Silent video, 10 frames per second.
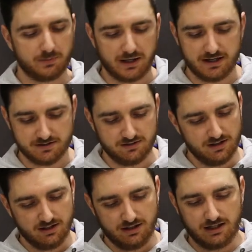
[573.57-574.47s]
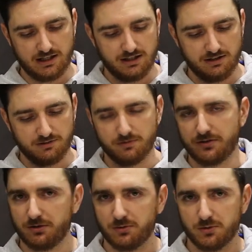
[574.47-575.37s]
of pace, your
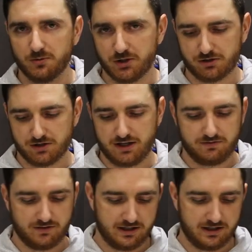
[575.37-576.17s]
Ravenna will work great for